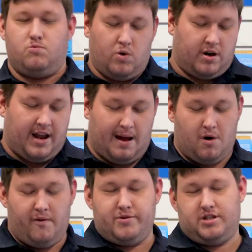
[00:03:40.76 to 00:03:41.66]
wouldn't come
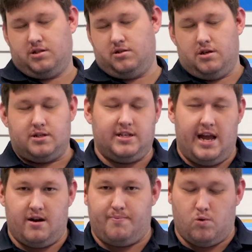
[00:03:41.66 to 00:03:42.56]
off with just your
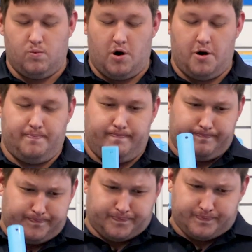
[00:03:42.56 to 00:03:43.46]
standard pool broom.
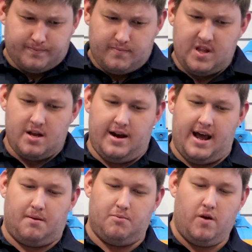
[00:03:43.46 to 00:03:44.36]

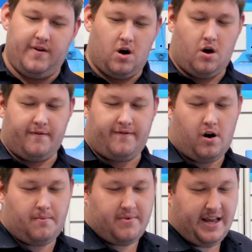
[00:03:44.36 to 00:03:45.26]
Now, moving on
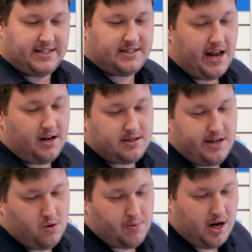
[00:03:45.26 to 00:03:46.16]
from the stainless
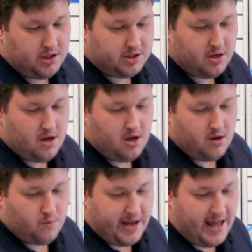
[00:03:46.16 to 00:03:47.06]
steel brush,
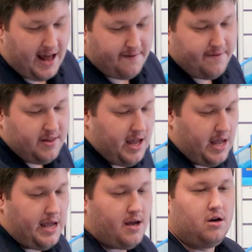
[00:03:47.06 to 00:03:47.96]
we have
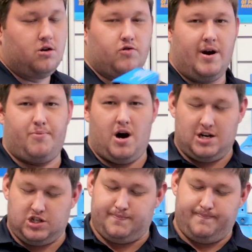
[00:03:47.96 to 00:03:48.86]
the grit
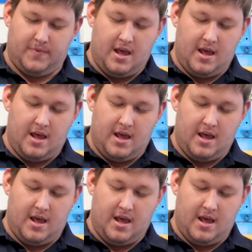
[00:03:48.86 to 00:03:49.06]
brush.